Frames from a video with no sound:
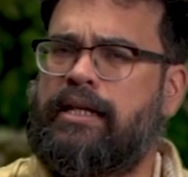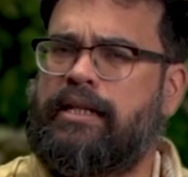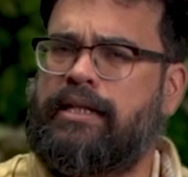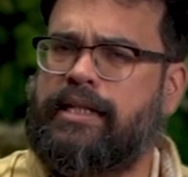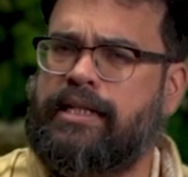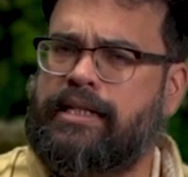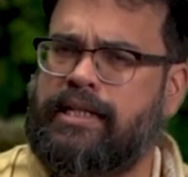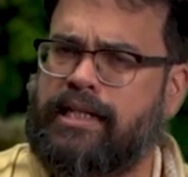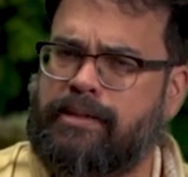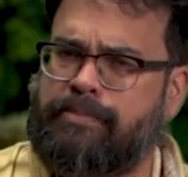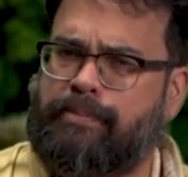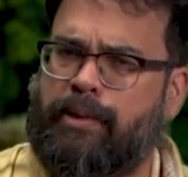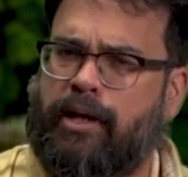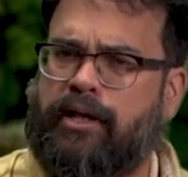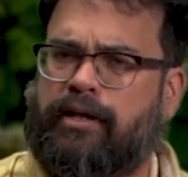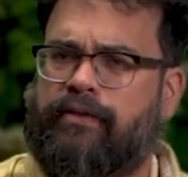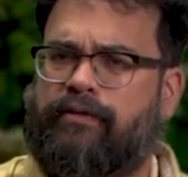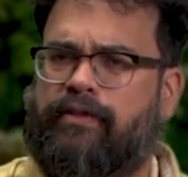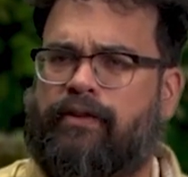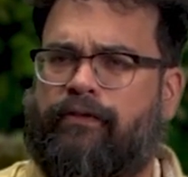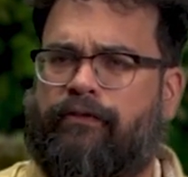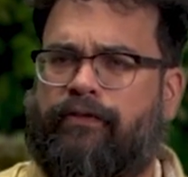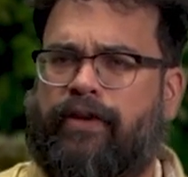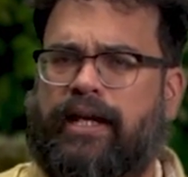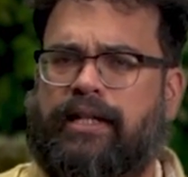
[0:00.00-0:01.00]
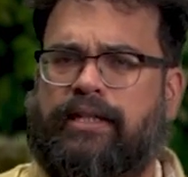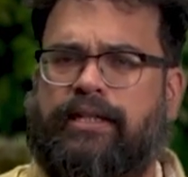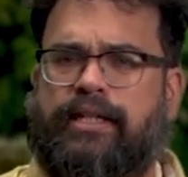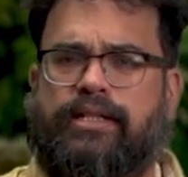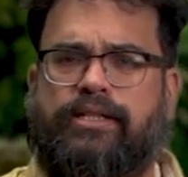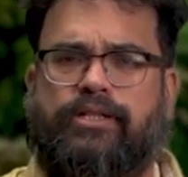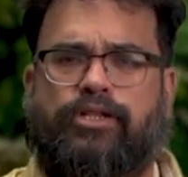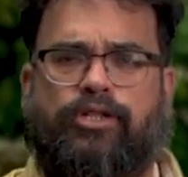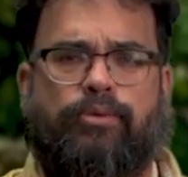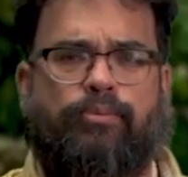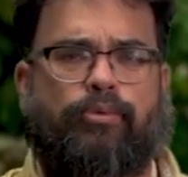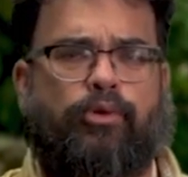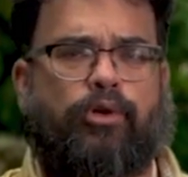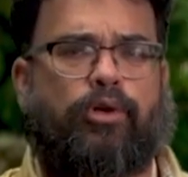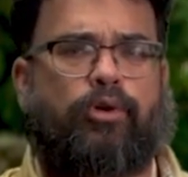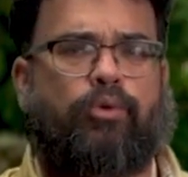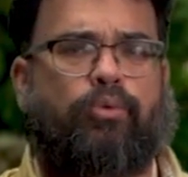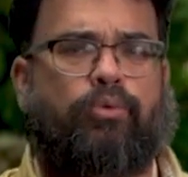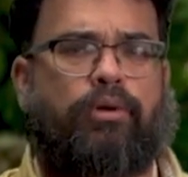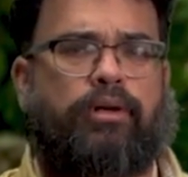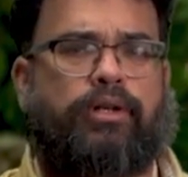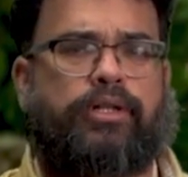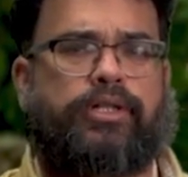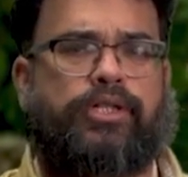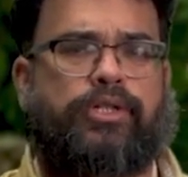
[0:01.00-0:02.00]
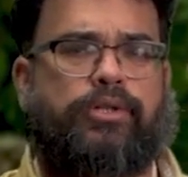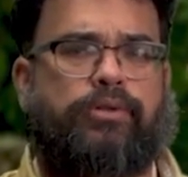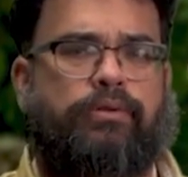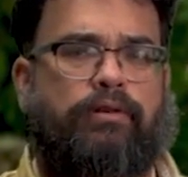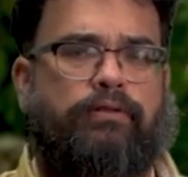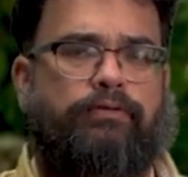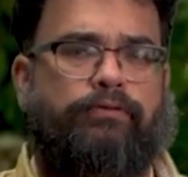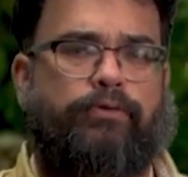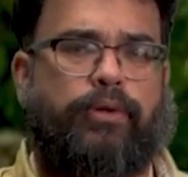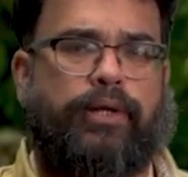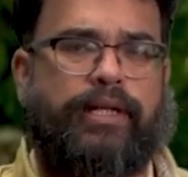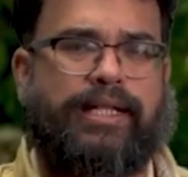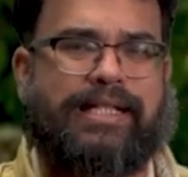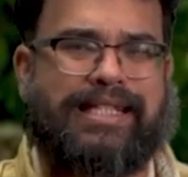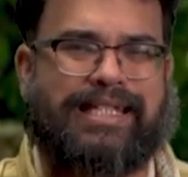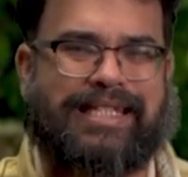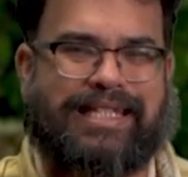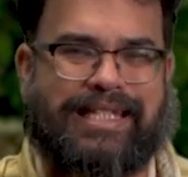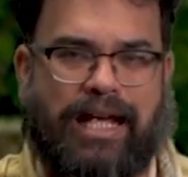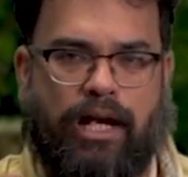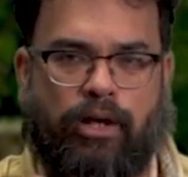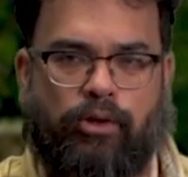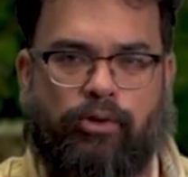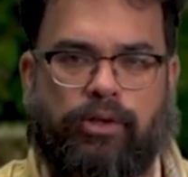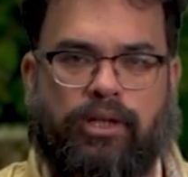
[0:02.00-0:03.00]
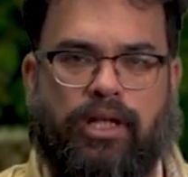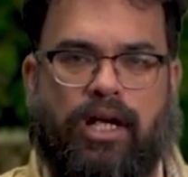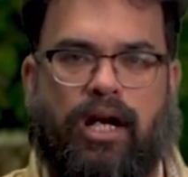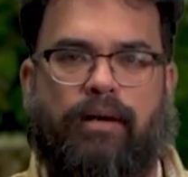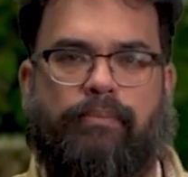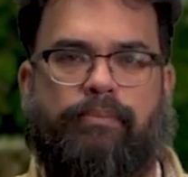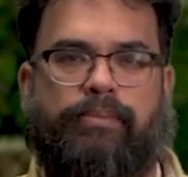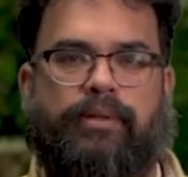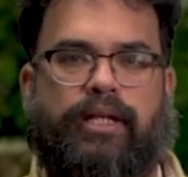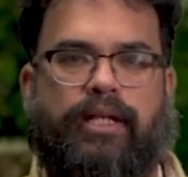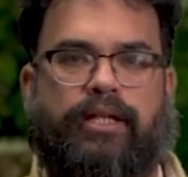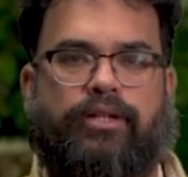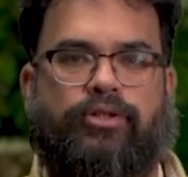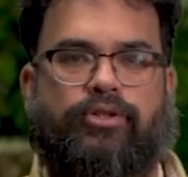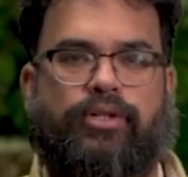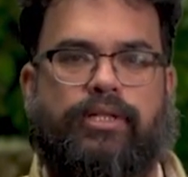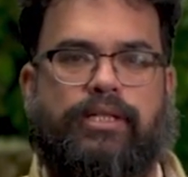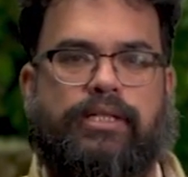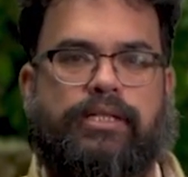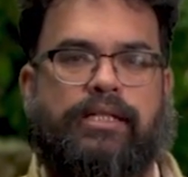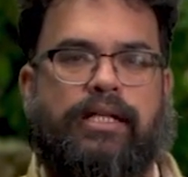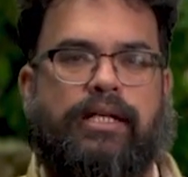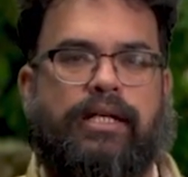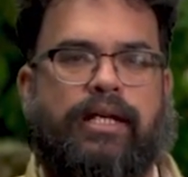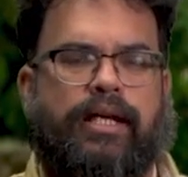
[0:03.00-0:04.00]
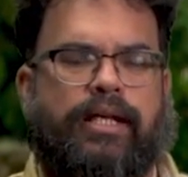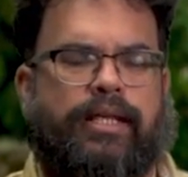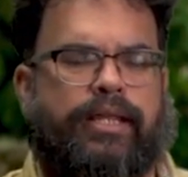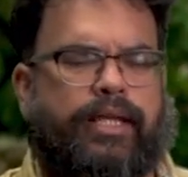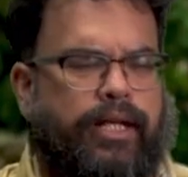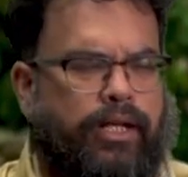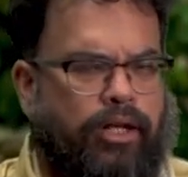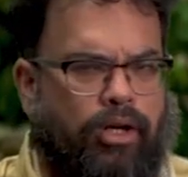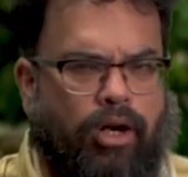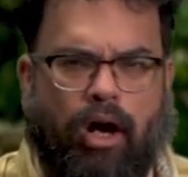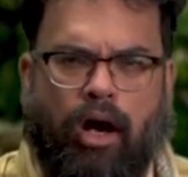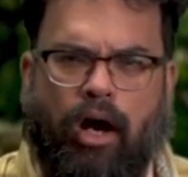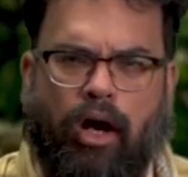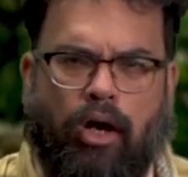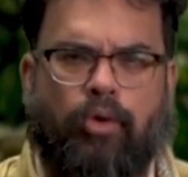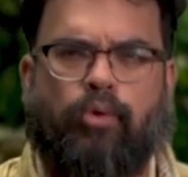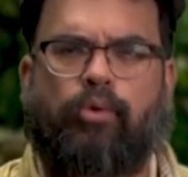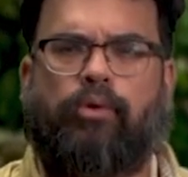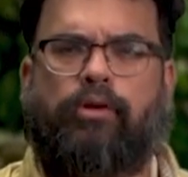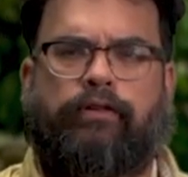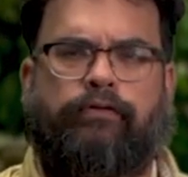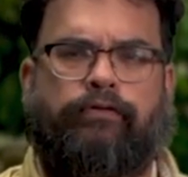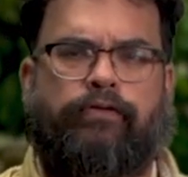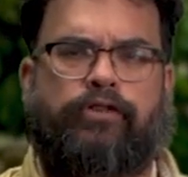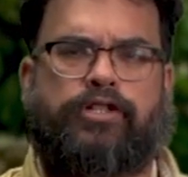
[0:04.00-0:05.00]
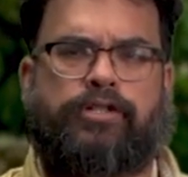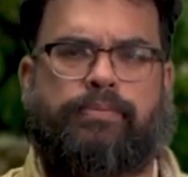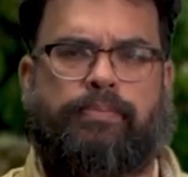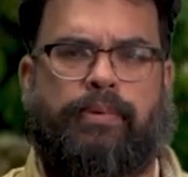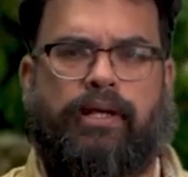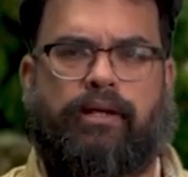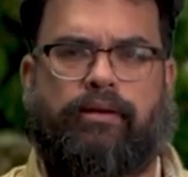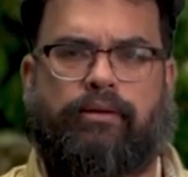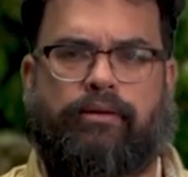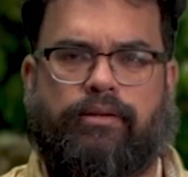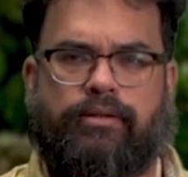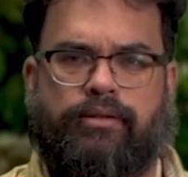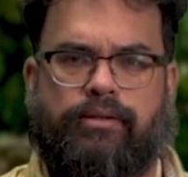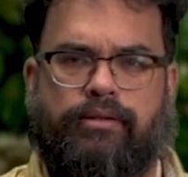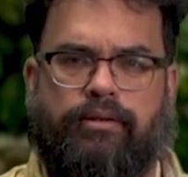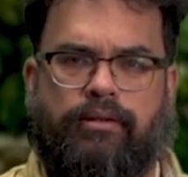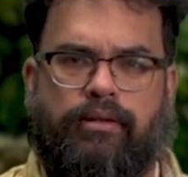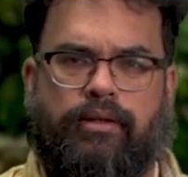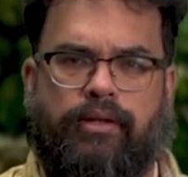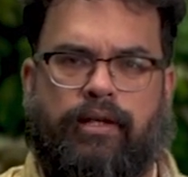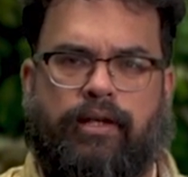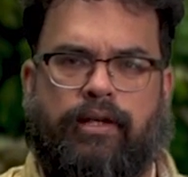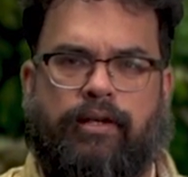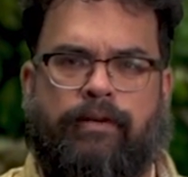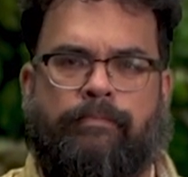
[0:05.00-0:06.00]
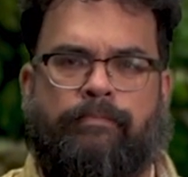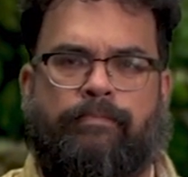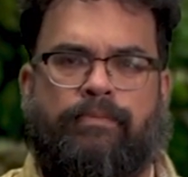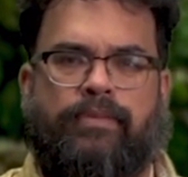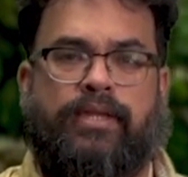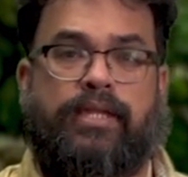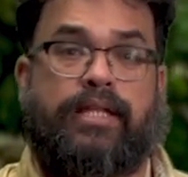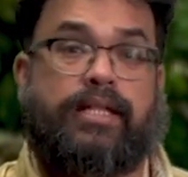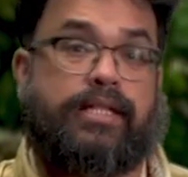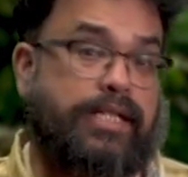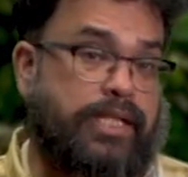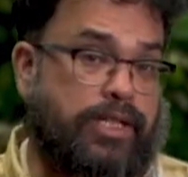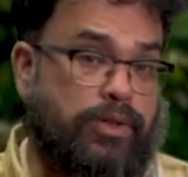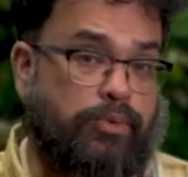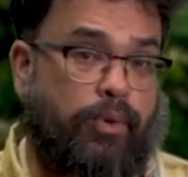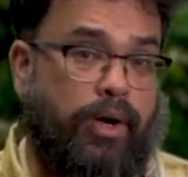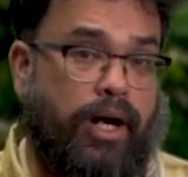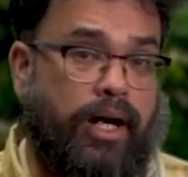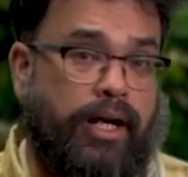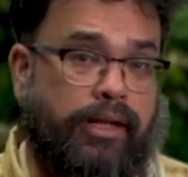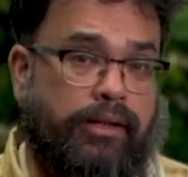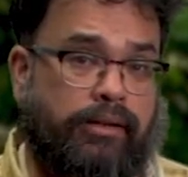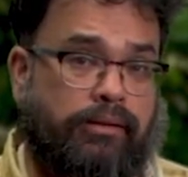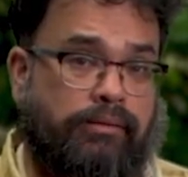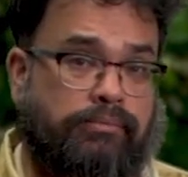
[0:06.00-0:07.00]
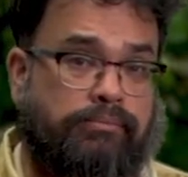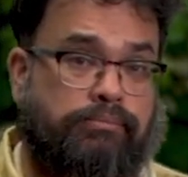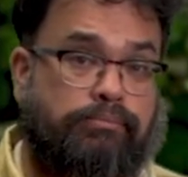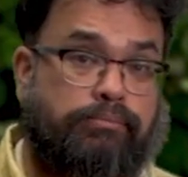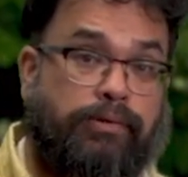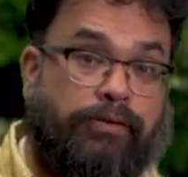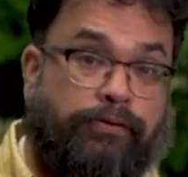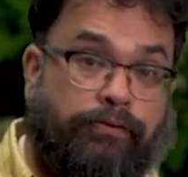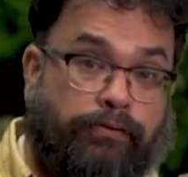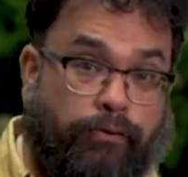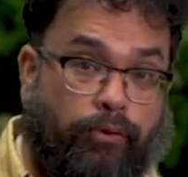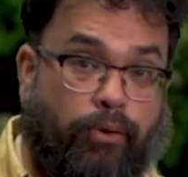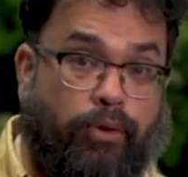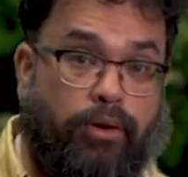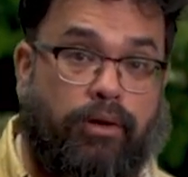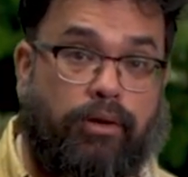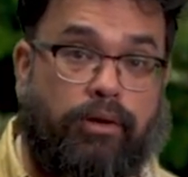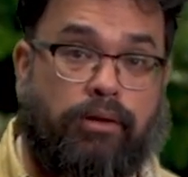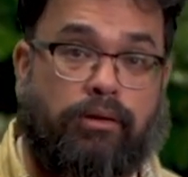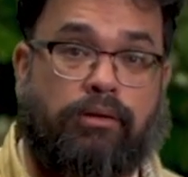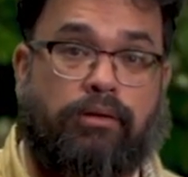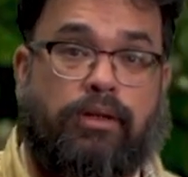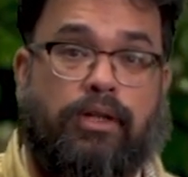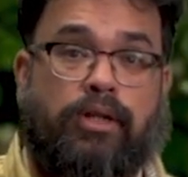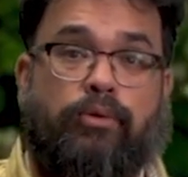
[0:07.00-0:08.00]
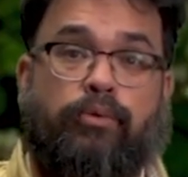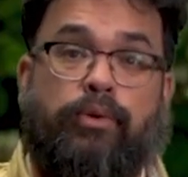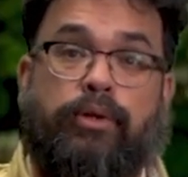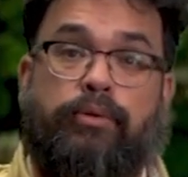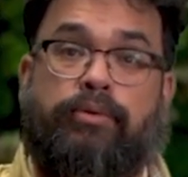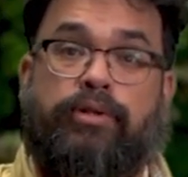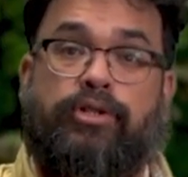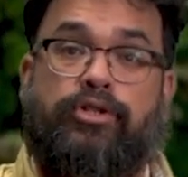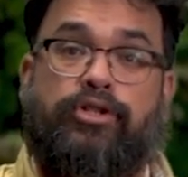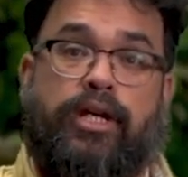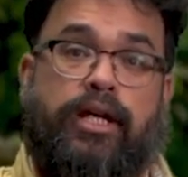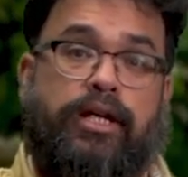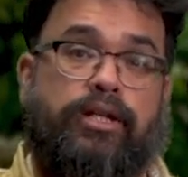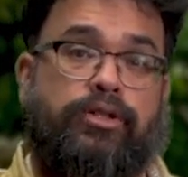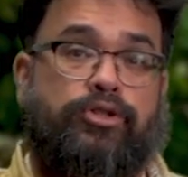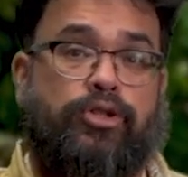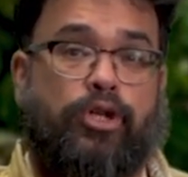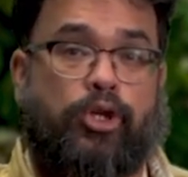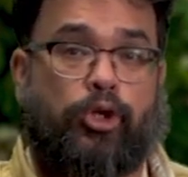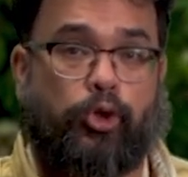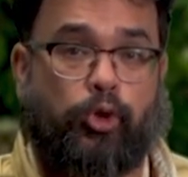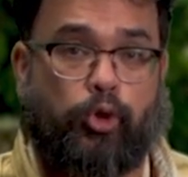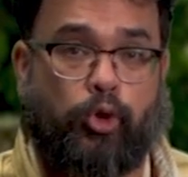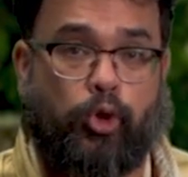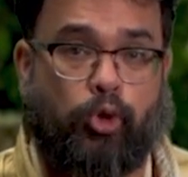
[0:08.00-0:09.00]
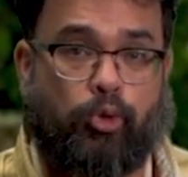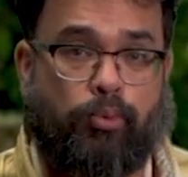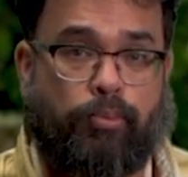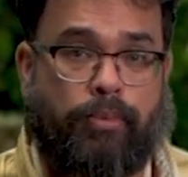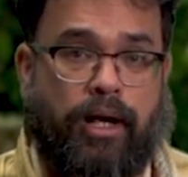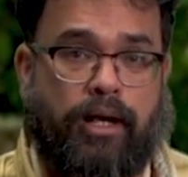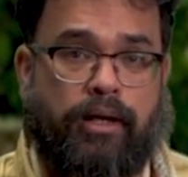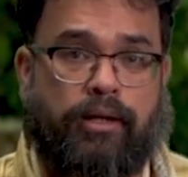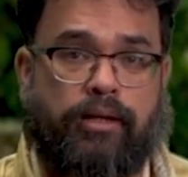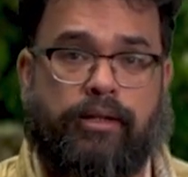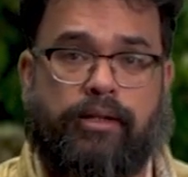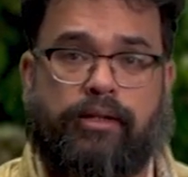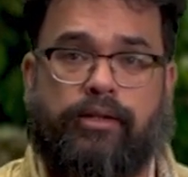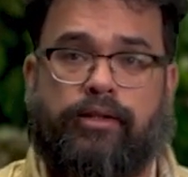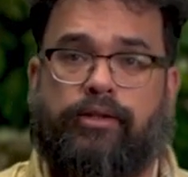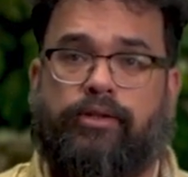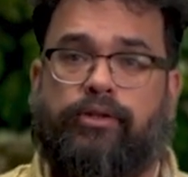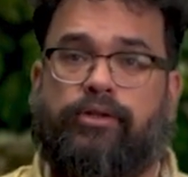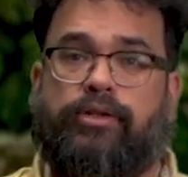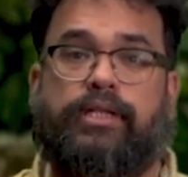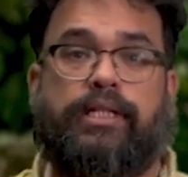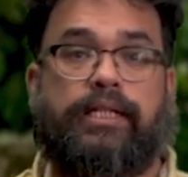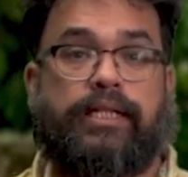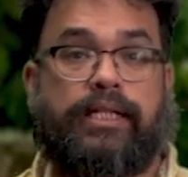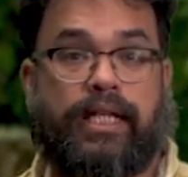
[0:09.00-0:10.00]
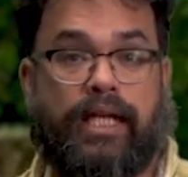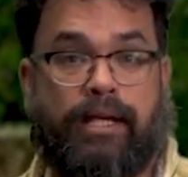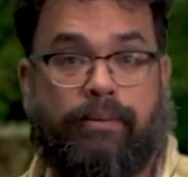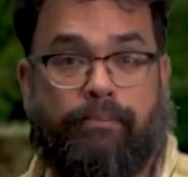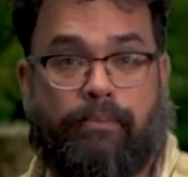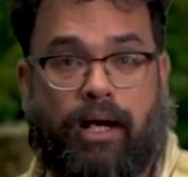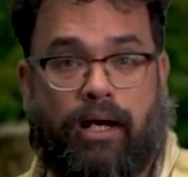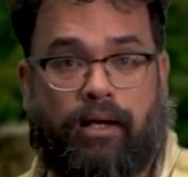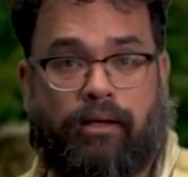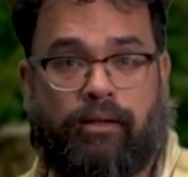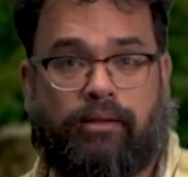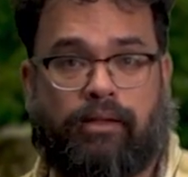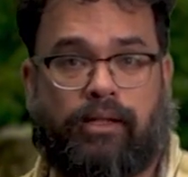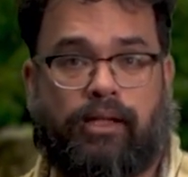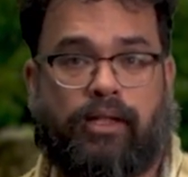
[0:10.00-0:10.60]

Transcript: This is part of the fact that CHamoru works to avoid sound combinations that are awkward for speakers. This is why, before, we would change guma to gima